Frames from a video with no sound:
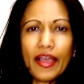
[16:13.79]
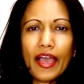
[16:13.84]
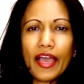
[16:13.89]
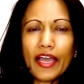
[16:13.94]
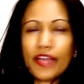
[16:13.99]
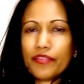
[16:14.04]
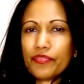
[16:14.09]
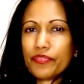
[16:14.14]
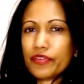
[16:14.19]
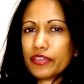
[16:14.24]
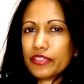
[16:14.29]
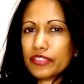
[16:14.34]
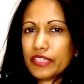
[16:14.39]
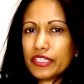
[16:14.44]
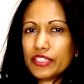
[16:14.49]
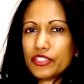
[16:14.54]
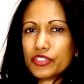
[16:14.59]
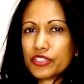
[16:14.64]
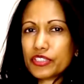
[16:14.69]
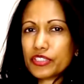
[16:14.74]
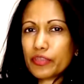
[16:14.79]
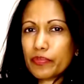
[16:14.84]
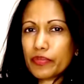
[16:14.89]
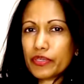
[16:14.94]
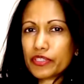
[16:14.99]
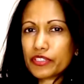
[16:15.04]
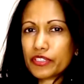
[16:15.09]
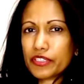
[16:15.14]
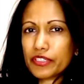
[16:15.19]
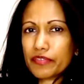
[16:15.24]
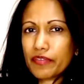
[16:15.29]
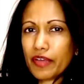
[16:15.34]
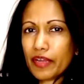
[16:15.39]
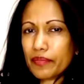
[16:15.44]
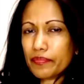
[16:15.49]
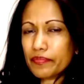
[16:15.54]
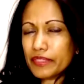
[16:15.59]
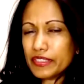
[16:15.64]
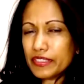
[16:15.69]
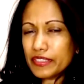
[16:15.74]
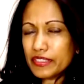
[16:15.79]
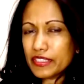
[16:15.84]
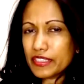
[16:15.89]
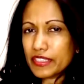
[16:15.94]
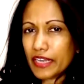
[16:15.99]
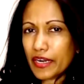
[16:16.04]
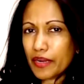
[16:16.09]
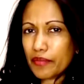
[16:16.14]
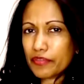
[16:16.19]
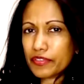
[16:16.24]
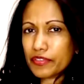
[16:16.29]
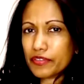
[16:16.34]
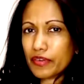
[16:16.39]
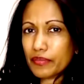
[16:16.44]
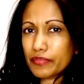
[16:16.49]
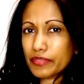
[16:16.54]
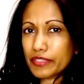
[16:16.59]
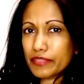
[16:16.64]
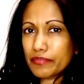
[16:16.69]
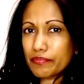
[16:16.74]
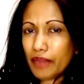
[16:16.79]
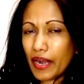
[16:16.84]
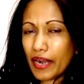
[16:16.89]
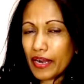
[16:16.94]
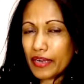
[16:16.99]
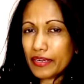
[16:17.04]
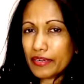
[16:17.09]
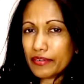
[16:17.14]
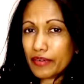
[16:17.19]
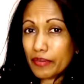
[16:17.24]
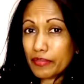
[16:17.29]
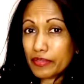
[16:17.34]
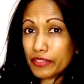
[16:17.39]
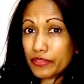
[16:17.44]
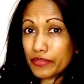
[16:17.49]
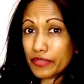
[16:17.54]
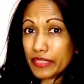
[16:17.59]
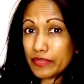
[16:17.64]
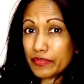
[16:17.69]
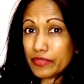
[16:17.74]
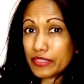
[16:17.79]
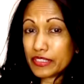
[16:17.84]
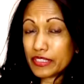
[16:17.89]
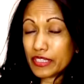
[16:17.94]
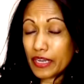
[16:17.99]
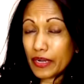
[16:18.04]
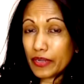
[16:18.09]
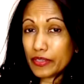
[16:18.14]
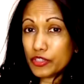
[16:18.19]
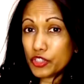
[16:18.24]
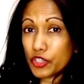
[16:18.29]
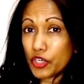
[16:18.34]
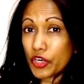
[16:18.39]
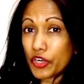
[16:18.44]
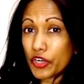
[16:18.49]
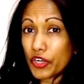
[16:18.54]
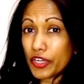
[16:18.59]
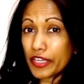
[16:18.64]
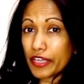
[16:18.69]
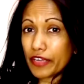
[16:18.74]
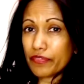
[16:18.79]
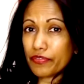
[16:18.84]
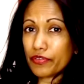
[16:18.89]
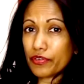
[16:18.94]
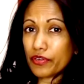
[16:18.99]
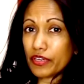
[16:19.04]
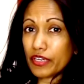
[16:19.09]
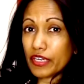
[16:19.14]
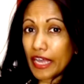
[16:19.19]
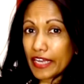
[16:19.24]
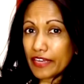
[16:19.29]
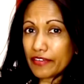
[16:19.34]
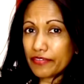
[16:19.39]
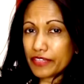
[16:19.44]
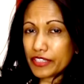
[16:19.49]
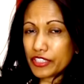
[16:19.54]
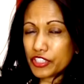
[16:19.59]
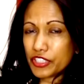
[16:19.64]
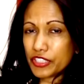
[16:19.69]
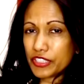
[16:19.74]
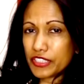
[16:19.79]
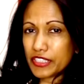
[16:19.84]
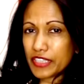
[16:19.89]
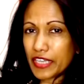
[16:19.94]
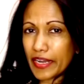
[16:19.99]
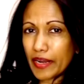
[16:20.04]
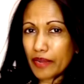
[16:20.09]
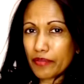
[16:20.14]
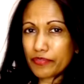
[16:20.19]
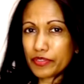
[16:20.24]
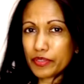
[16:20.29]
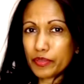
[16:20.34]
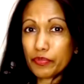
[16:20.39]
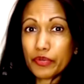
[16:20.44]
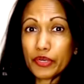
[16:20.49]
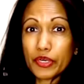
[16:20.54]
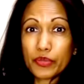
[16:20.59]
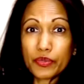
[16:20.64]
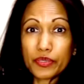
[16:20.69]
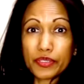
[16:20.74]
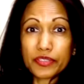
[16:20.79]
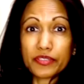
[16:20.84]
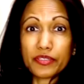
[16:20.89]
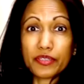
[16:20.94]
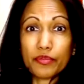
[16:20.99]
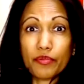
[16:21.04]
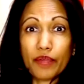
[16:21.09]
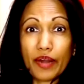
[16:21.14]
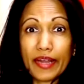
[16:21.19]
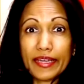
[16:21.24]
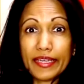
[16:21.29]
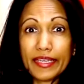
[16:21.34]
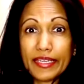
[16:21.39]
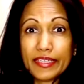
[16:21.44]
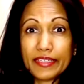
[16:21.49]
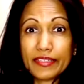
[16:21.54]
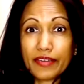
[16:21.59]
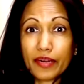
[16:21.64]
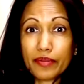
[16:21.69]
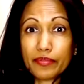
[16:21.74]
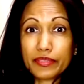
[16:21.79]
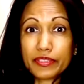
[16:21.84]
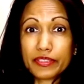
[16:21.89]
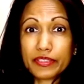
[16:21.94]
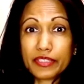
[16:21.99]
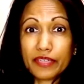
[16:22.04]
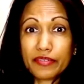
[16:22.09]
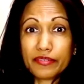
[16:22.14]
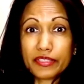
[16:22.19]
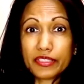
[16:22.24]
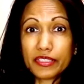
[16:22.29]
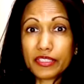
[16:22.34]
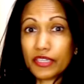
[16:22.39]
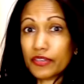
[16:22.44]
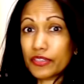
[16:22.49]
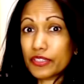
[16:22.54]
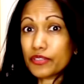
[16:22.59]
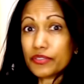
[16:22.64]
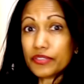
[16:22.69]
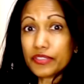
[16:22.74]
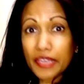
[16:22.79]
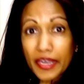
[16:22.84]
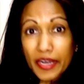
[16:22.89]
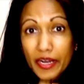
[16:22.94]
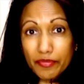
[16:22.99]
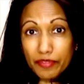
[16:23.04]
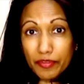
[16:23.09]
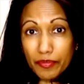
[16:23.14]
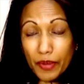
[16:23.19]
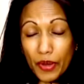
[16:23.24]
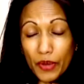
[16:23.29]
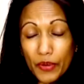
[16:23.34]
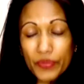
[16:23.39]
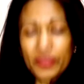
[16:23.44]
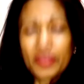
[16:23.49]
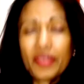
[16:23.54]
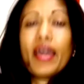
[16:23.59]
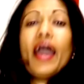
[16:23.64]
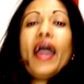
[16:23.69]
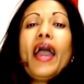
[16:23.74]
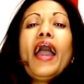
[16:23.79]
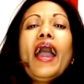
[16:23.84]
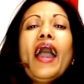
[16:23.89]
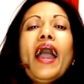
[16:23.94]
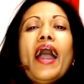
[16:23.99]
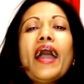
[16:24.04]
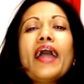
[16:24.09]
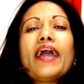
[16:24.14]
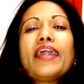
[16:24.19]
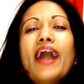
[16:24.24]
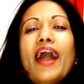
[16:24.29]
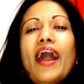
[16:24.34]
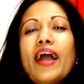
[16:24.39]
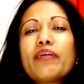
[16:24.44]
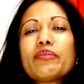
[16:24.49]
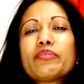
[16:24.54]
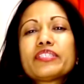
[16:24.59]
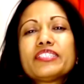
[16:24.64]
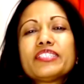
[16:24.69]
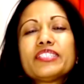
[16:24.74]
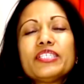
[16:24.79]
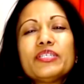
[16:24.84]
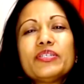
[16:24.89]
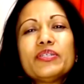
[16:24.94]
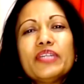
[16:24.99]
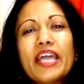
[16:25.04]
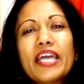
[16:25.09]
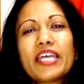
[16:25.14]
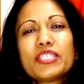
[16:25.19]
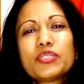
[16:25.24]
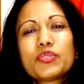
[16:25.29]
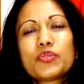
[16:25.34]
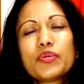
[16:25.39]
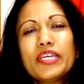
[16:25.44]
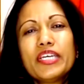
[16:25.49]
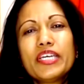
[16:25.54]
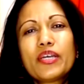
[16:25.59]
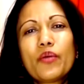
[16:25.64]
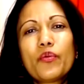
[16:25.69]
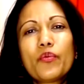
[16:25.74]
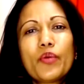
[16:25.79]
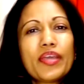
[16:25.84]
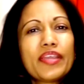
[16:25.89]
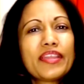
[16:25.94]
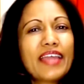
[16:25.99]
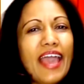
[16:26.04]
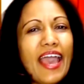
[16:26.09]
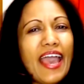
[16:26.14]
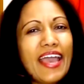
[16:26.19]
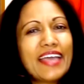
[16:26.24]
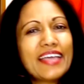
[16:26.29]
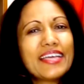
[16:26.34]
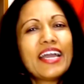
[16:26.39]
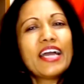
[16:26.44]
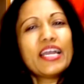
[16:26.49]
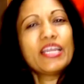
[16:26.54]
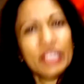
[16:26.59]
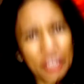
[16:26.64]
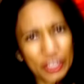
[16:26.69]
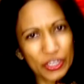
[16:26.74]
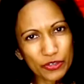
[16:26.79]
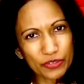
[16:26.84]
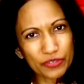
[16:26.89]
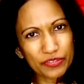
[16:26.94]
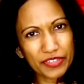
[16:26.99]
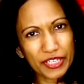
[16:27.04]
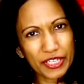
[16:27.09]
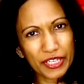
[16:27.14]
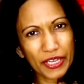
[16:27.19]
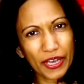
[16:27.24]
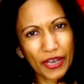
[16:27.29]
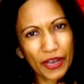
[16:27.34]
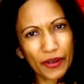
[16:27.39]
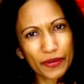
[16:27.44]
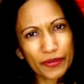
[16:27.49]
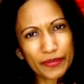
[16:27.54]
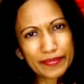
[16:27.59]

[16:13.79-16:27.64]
And if your interests are personal development, sign up for the My Rebel Dreams journal. If you like fiction, sign up for the prequel to the Red Heel Rebels novel series. So sign up for both. And I will see you next week with a new video.